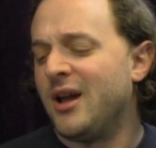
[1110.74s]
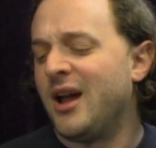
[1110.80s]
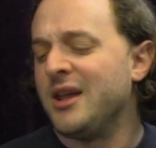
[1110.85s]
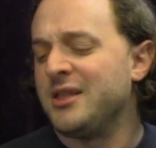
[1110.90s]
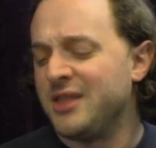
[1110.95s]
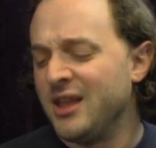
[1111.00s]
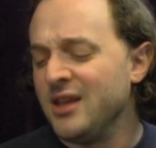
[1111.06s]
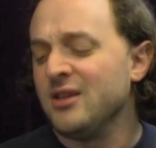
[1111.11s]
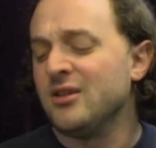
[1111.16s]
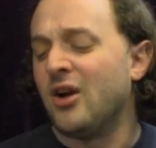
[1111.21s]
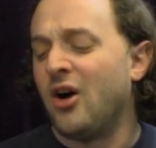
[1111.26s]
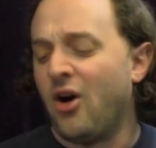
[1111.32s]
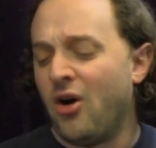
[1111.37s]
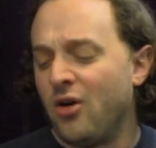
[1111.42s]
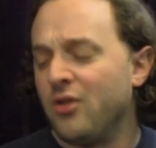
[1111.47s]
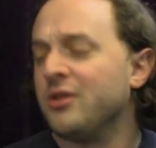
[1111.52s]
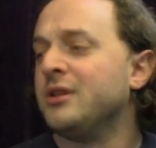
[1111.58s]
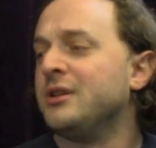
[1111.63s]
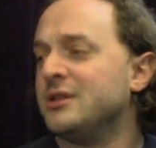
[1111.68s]
think
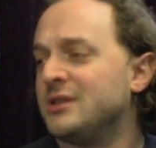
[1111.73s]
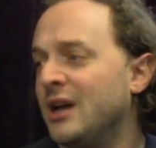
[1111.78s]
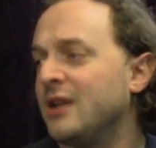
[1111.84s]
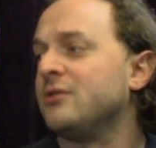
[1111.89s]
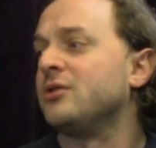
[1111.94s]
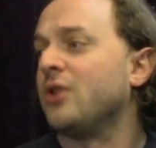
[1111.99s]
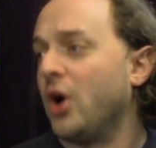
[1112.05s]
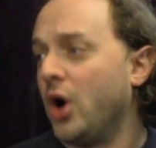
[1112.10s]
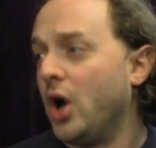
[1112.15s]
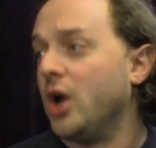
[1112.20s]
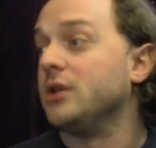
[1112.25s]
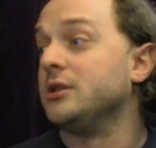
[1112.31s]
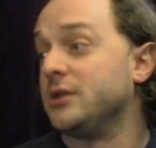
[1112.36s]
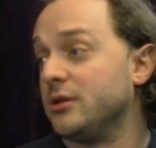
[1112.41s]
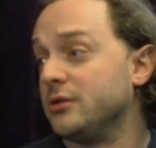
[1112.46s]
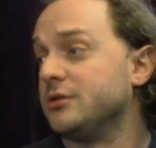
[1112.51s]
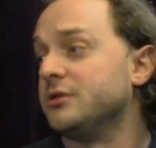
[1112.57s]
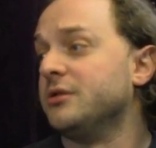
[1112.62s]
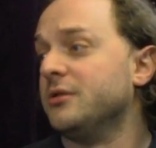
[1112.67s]
all the designers are on
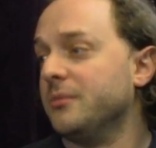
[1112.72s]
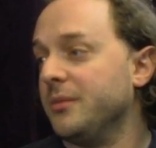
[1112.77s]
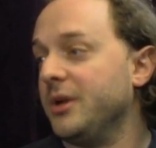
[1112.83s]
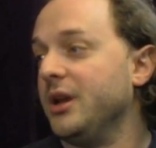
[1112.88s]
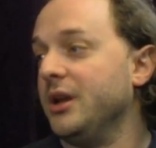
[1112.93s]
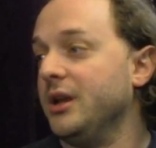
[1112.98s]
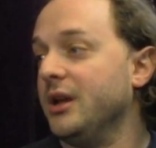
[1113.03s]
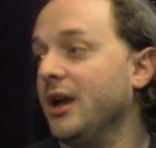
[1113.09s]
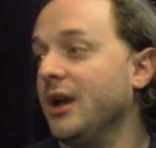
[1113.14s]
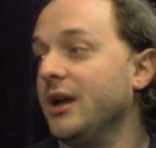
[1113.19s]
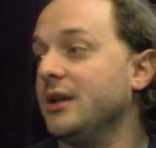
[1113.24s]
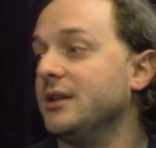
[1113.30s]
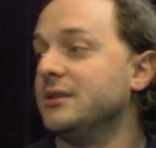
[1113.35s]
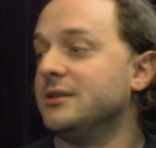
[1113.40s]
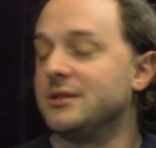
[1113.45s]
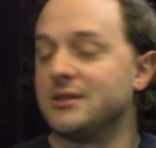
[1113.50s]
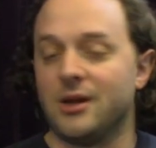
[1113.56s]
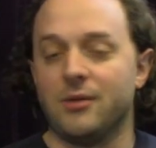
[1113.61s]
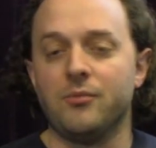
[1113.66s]
social media
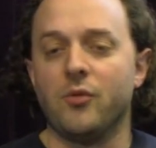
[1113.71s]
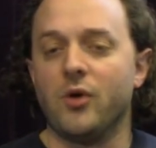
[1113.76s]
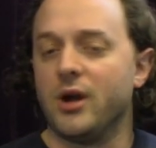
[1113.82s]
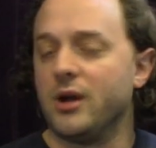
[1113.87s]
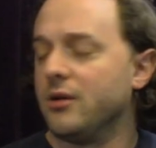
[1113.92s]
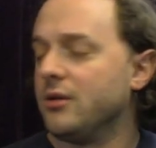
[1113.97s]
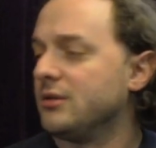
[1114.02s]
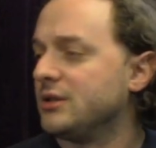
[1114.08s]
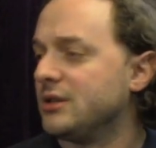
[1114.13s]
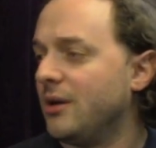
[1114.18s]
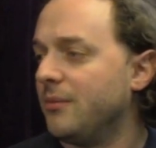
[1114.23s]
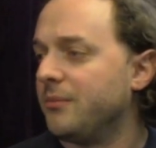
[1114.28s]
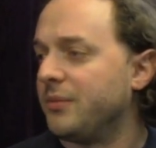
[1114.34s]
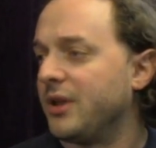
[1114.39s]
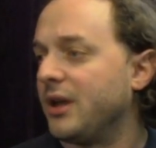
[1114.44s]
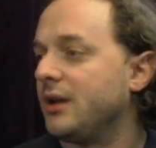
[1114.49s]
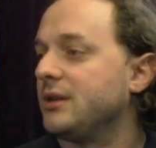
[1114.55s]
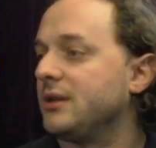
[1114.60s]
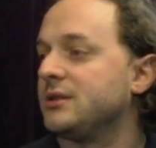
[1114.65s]
in some way or
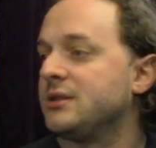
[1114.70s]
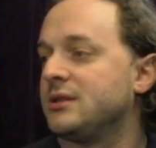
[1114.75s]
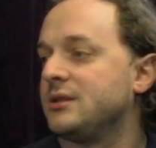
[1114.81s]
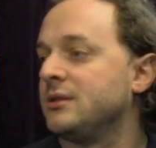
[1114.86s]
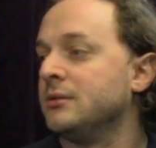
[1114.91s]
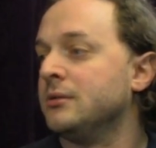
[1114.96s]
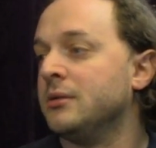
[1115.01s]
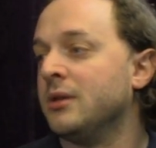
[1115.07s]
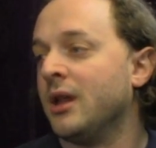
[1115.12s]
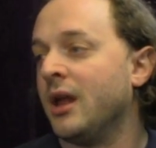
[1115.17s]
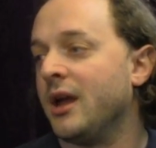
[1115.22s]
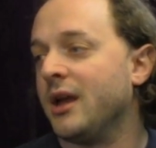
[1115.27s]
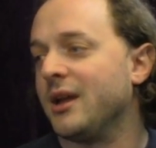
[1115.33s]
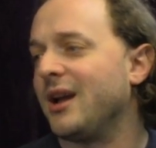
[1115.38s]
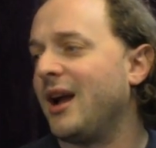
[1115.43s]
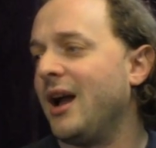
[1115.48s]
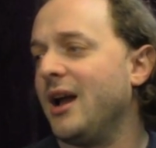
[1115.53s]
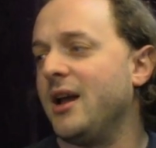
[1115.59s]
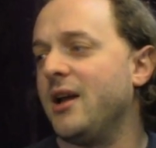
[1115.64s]
someplace. Like,
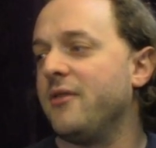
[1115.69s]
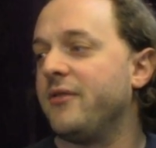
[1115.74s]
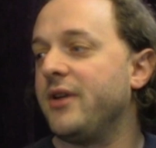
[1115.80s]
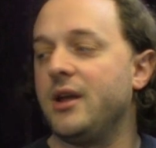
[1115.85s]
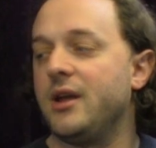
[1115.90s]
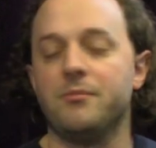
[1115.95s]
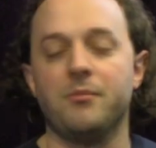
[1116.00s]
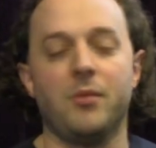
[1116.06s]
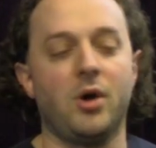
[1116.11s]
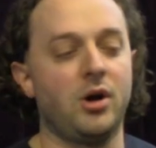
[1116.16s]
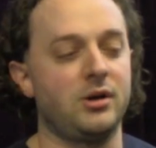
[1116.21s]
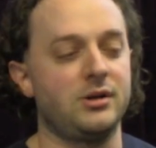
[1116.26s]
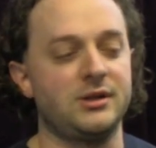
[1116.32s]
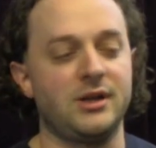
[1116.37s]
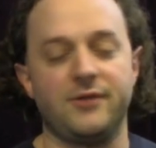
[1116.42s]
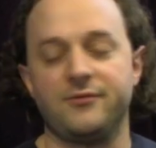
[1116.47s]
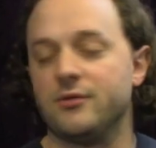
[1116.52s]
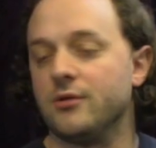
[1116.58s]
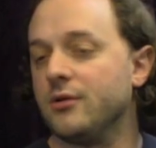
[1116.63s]
I have a Mark
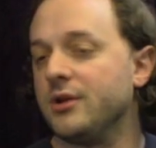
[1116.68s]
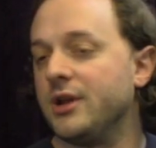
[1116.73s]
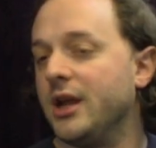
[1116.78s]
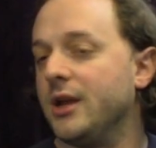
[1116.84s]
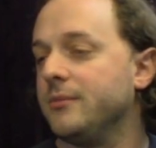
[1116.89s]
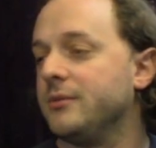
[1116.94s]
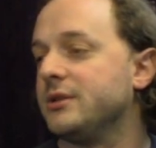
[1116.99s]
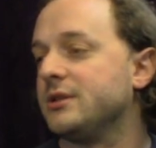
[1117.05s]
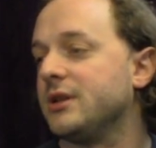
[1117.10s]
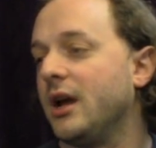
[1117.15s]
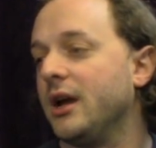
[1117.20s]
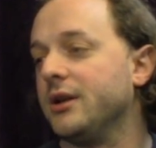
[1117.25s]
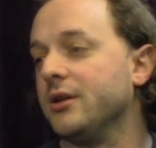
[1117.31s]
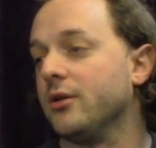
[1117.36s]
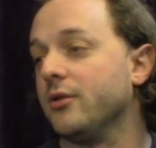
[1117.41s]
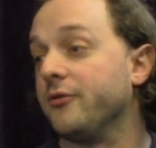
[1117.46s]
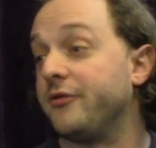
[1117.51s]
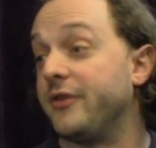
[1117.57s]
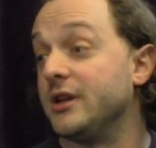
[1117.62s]
Seifter game
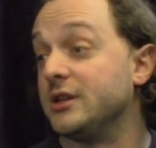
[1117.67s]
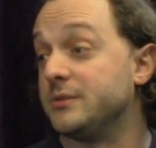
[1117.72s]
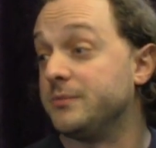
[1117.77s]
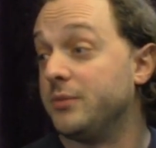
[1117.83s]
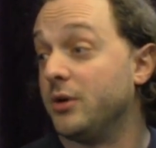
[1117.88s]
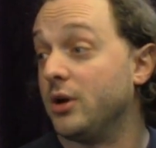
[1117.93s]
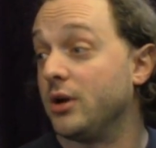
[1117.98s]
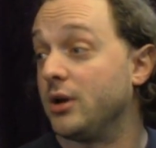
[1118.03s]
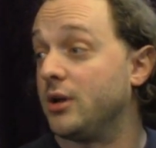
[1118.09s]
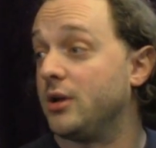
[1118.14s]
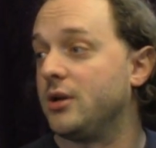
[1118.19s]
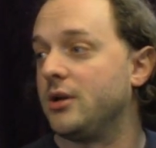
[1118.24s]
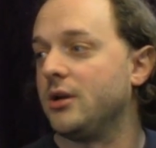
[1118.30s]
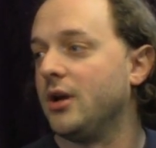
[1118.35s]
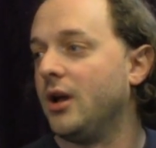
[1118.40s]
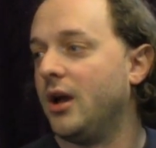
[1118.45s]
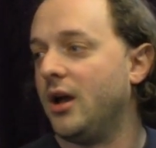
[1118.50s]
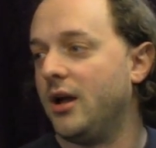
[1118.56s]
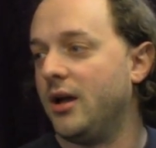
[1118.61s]
designer Facebook
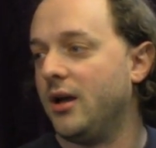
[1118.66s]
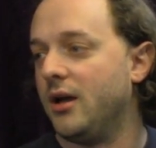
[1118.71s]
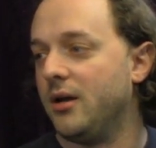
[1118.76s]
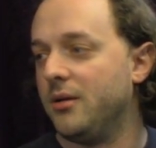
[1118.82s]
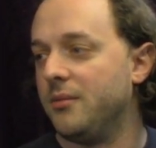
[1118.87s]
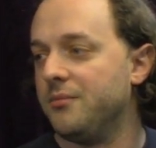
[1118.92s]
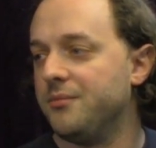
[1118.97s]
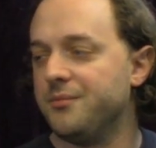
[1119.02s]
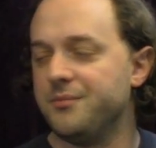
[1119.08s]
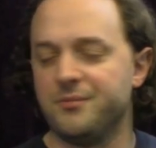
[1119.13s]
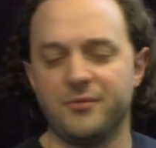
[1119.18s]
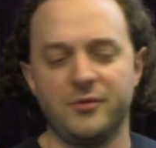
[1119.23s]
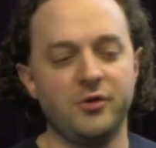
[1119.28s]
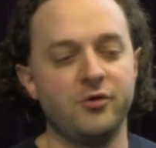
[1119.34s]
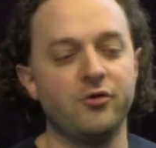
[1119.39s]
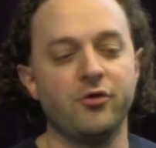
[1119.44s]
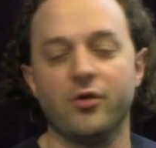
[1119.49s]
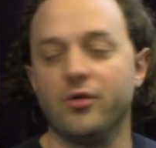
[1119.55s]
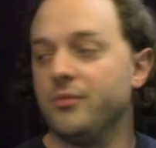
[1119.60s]
Um,
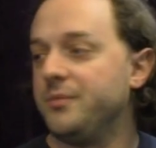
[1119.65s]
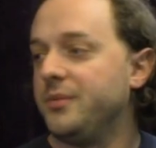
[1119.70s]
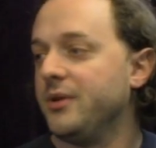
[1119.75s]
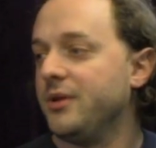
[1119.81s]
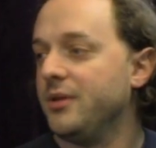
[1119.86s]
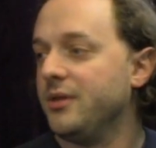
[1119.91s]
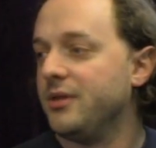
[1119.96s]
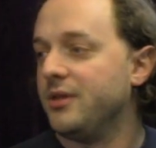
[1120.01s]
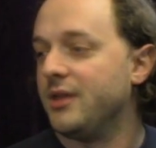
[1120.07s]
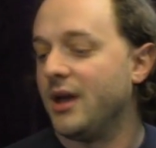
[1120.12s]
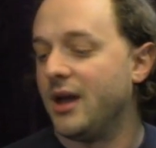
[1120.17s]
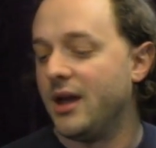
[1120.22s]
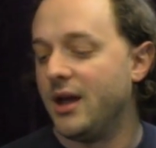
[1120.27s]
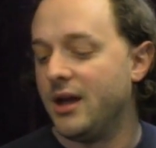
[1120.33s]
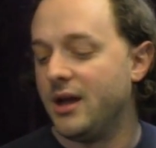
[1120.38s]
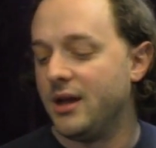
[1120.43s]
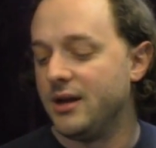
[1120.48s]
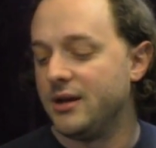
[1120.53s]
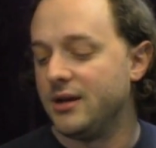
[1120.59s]
group that